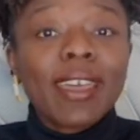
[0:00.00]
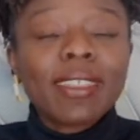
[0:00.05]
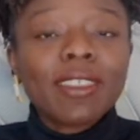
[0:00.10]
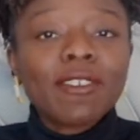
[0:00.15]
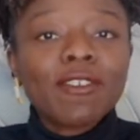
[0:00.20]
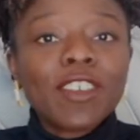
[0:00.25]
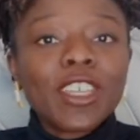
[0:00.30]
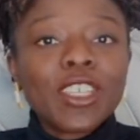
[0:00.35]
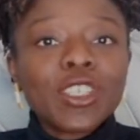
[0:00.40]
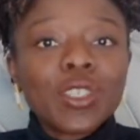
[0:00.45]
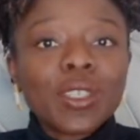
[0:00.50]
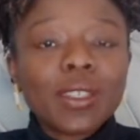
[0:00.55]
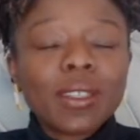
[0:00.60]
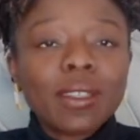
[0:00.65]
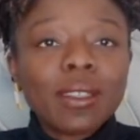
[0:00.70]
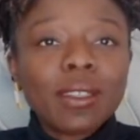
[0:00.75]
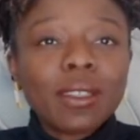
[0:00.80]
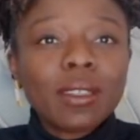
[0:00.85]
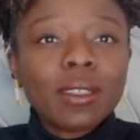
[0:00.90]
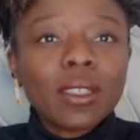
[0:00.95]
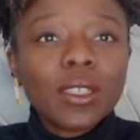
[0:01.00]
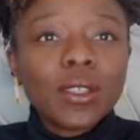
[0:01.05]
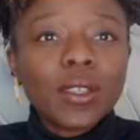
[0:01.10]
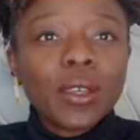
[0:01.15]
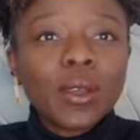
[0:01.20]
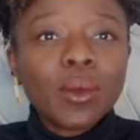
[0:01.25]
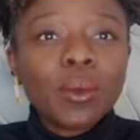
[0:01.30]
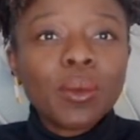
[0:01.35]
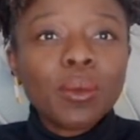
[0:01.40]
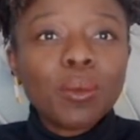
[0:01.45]
the vision,
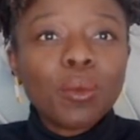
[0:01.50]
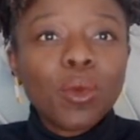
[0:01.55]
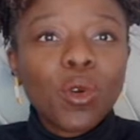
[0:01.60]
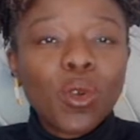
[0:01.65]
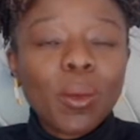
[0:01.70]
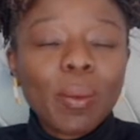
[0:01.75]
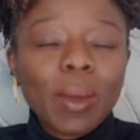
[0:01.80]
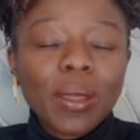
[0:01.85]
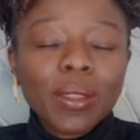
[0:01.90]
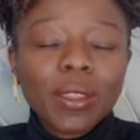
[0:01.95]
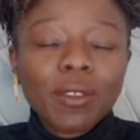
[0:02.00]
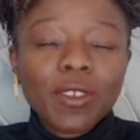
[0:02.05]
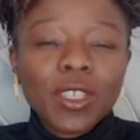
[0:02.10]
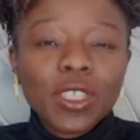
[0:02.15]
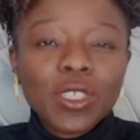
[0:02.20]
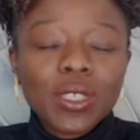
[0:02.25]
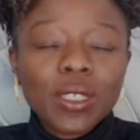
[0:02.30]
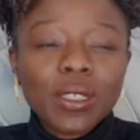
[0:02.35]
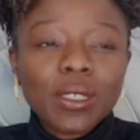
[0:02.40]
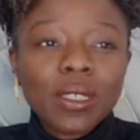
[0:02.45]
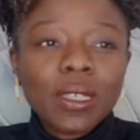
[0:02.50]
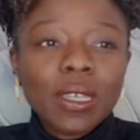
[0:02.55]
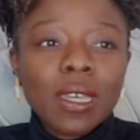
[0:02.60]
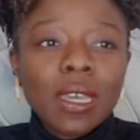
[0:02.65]
more about the vision,